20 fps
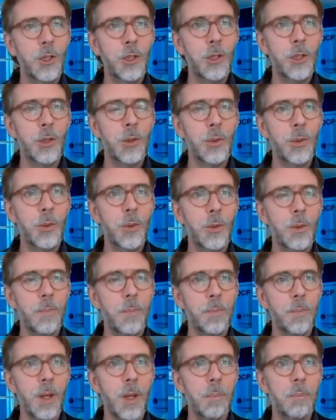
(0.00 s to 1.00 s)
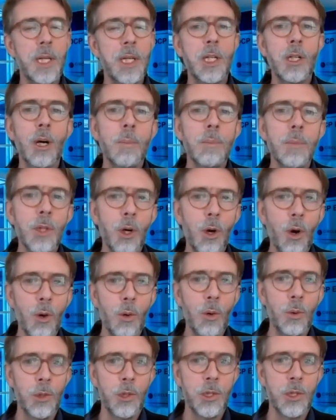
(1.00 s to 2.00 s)
to become the
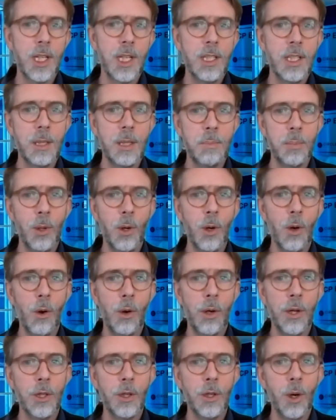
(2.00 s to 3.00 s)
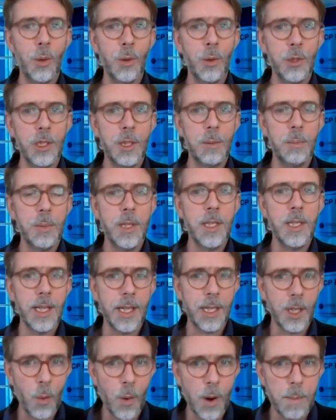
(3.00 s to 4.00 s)
host and deploy
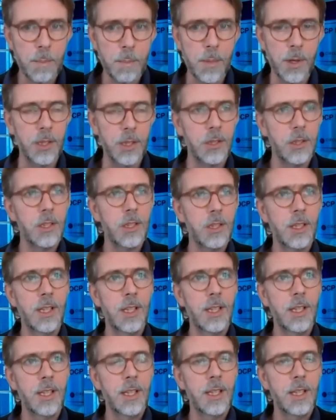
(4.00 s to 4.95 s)
OCP equipment.